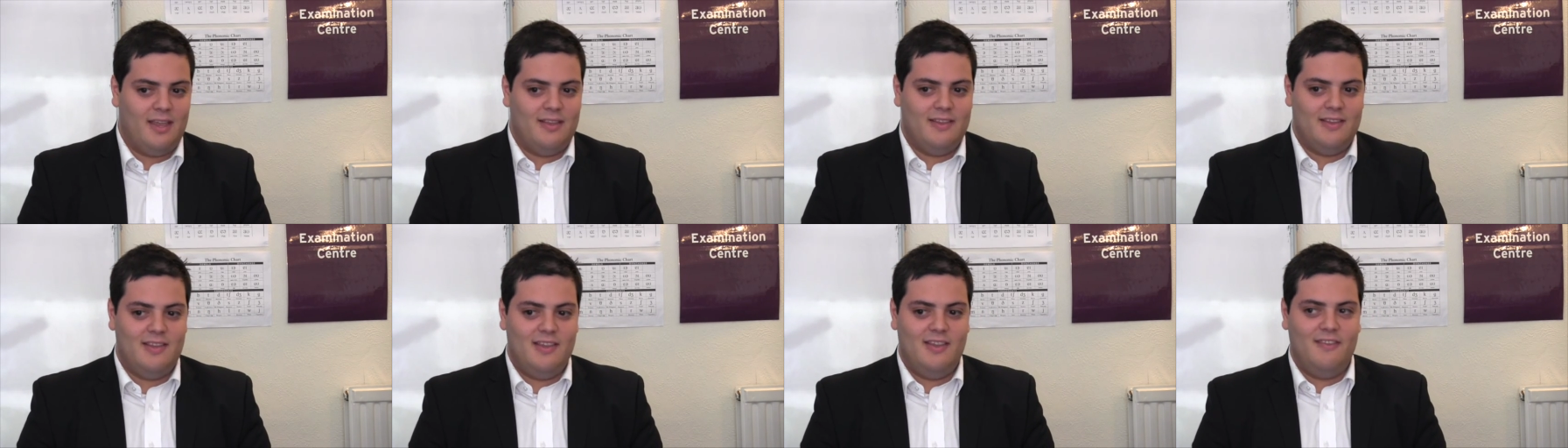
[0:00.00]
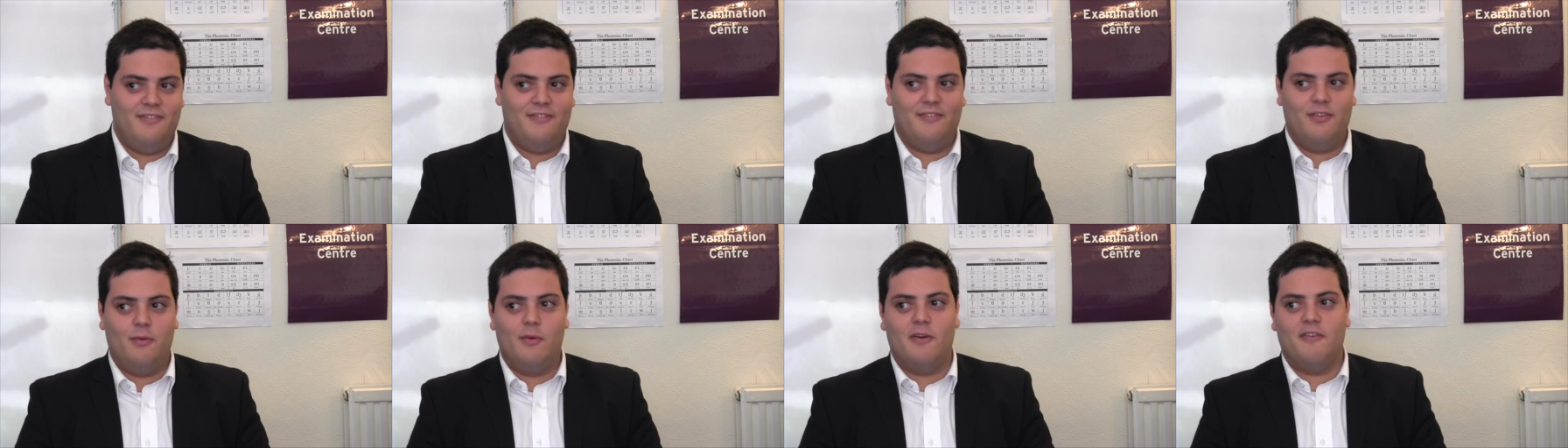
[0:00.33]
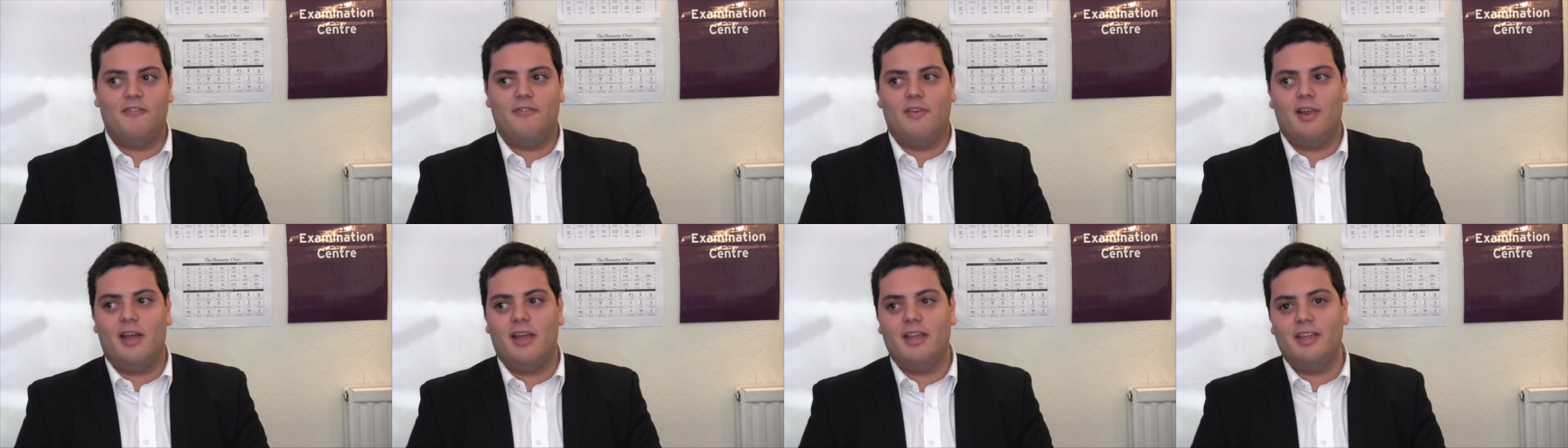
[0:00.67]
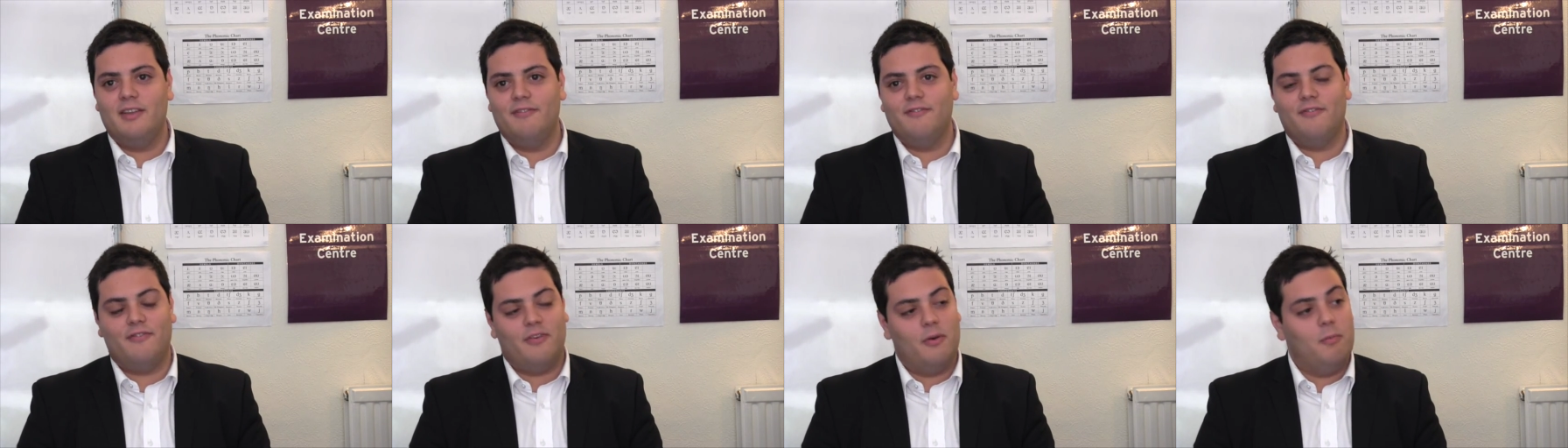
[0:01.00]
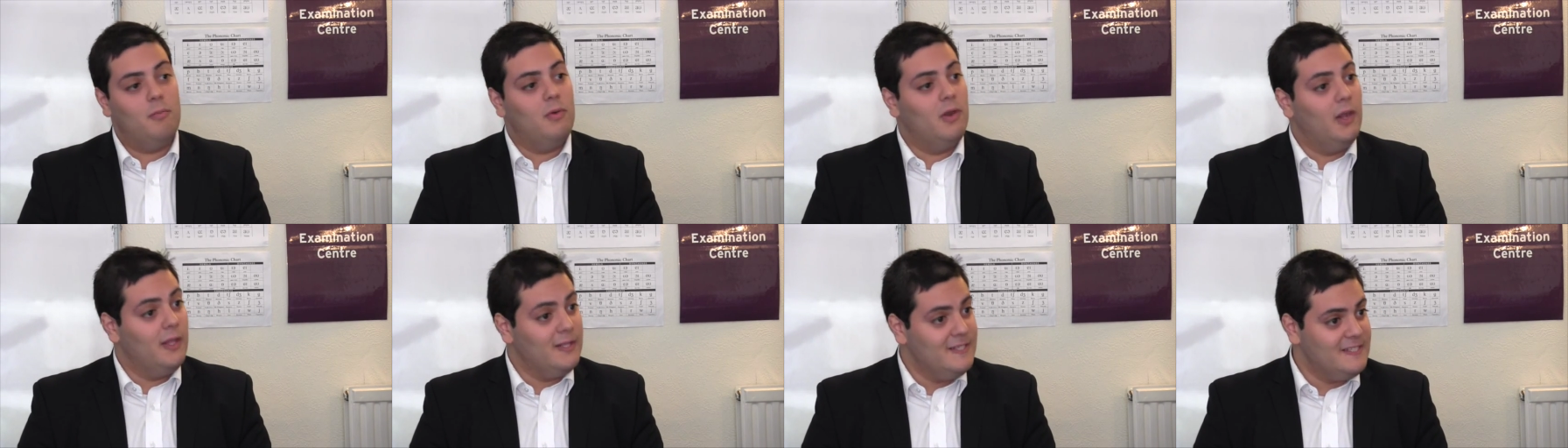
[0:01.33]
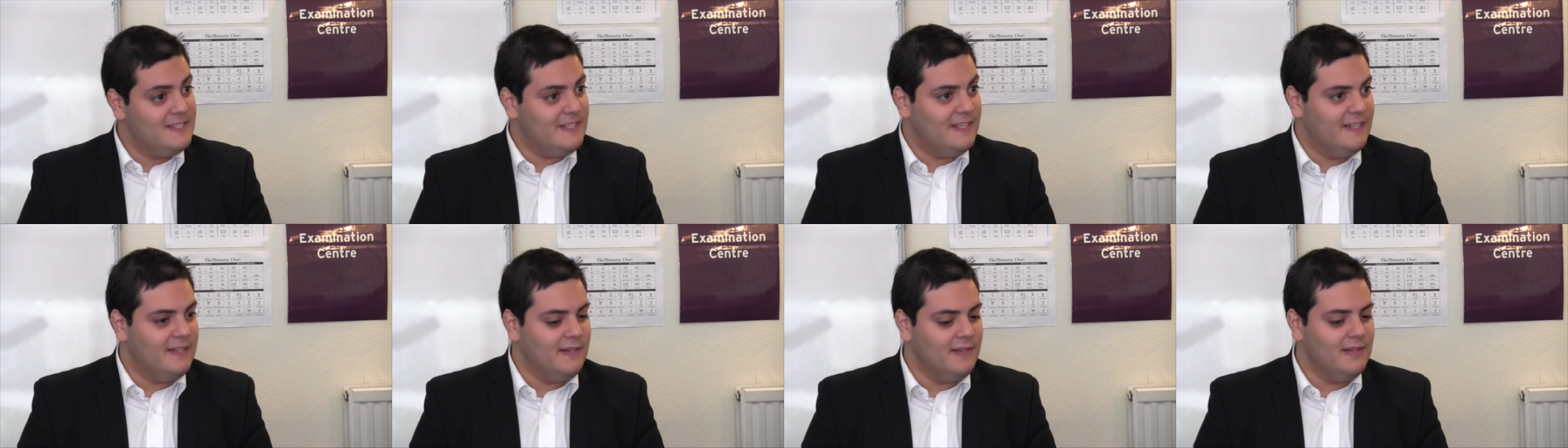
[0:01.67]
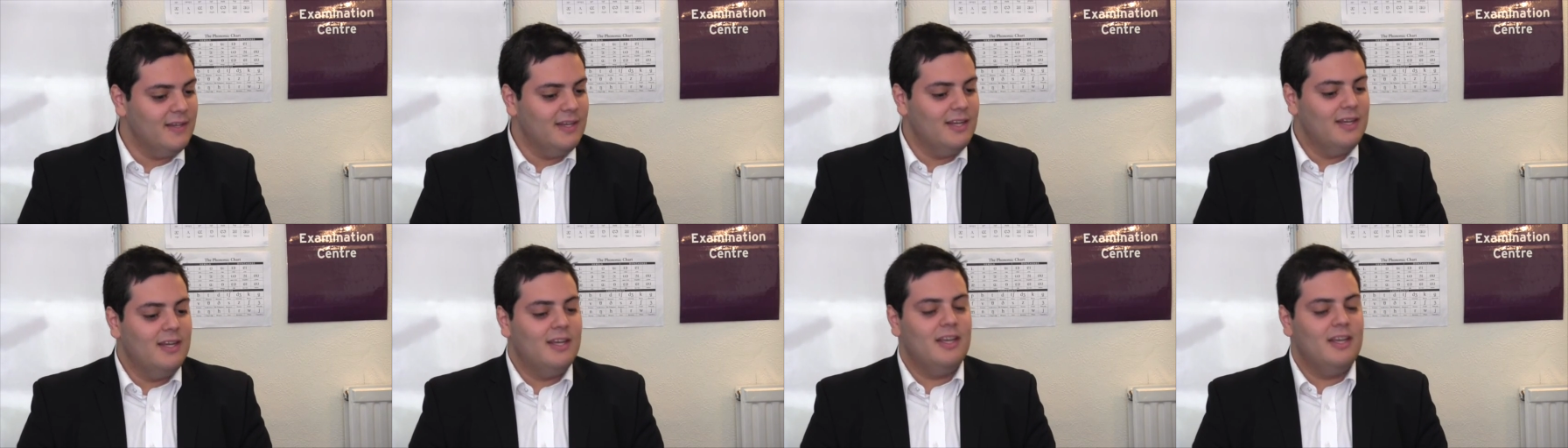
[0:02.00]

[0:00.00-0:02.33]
and if you are flying from London,